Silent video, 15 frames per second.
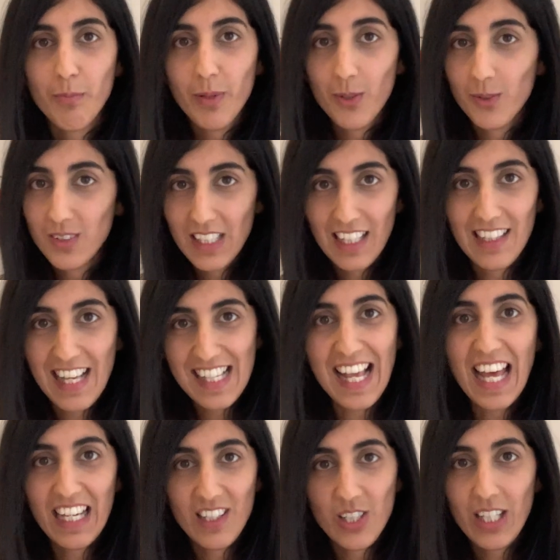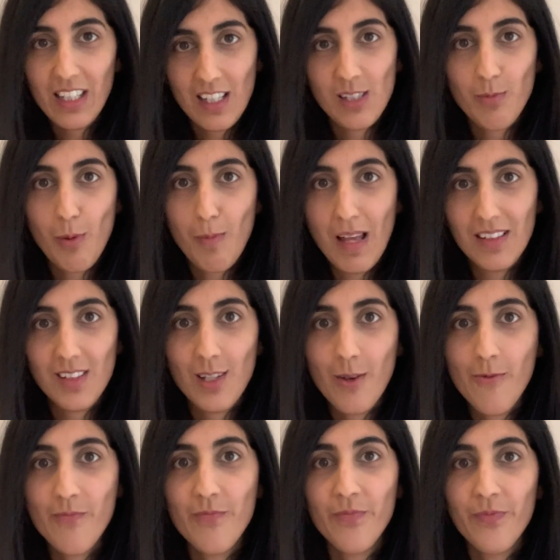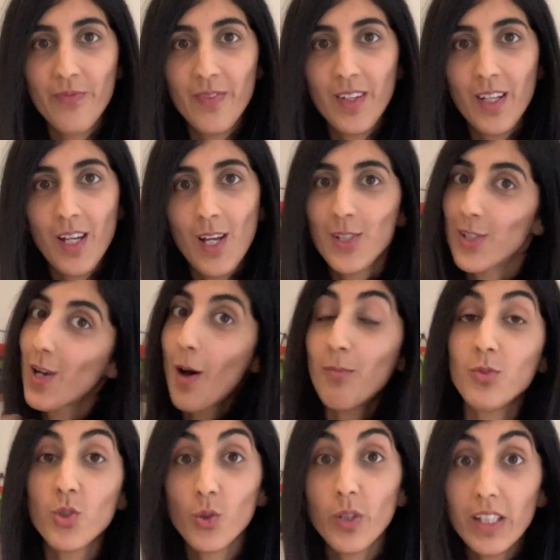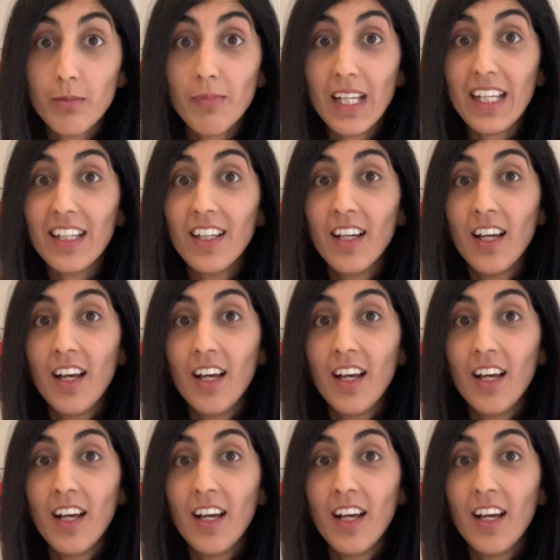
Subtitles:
building this energy and this momentum. So come join me.